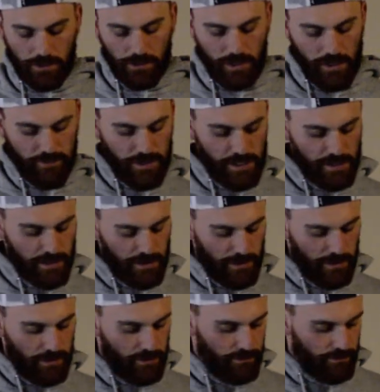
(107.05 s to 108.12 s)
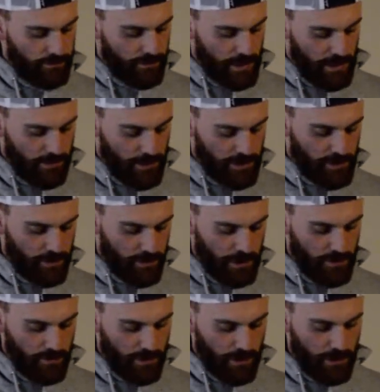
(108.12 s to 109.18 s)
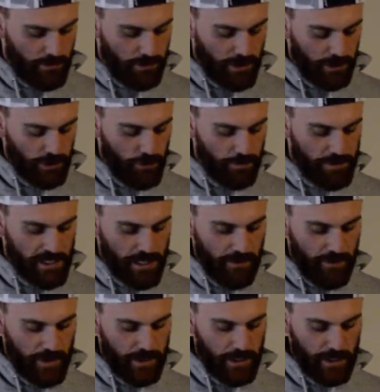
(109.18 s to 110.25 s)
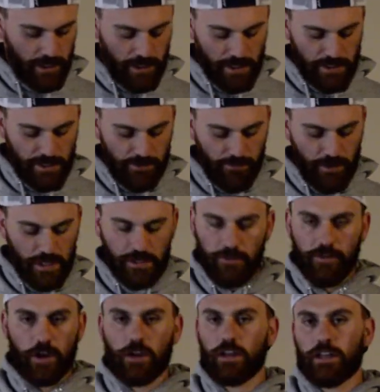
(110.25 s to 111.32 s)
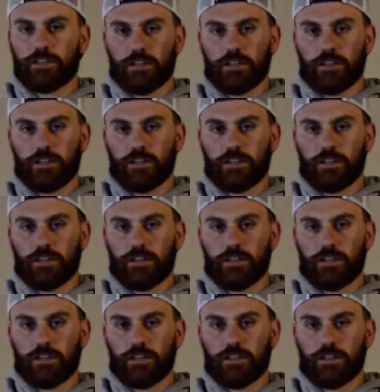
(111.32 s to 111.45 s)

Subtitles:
Love these little, I'm not sure what you call them, the loops and everything. It's a very